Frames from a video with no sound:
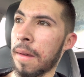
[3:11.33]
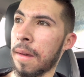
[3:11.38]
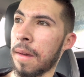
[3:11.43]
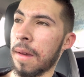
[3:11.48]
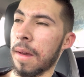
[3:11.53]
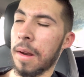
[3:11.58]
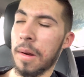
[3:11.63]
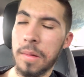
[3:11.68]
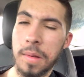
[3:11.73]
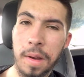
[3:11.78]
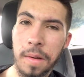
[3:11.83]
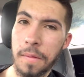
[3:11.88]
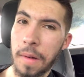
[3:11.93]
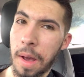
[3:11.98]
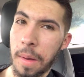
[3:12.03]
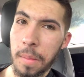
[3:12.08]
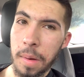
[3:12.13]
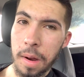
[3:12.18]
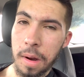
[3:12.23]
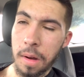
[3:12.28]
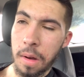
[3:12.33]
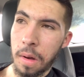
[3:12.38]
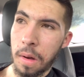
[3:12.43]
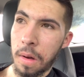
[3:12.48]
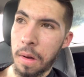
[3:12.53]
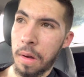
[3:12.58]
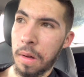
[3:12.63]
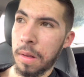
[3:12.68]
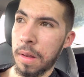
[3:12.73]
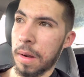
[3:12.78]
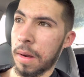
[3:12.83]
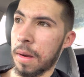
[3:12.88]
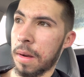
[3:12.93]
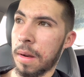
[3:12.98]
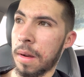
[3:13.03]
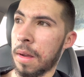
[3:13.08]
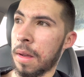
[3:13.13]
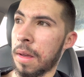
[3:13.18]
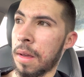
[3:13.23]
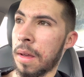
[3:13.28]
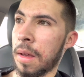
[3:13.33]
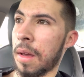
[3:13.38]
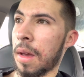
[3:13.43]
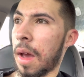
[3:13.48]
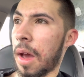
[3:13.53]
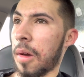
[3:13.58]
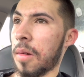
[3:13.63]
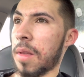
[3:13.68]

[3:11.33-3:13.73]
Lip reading: And it was like a 5-minute call, and I